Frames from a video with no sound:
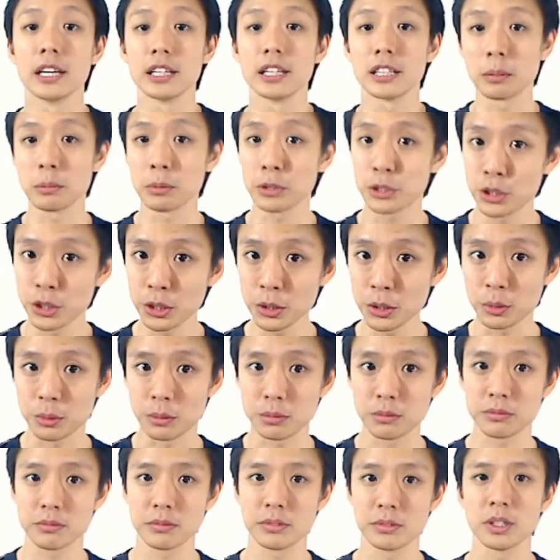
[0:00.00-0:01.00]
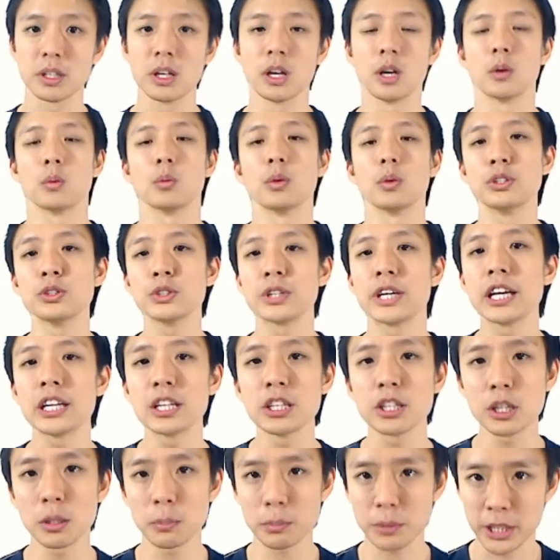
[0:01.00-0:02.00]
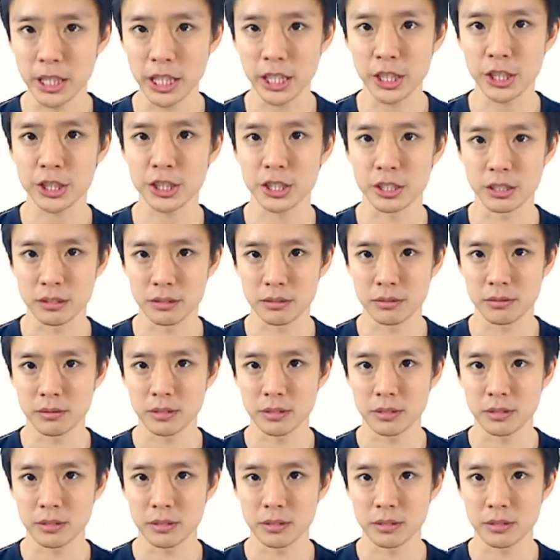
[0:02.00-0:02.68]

Number two, when you get an objection,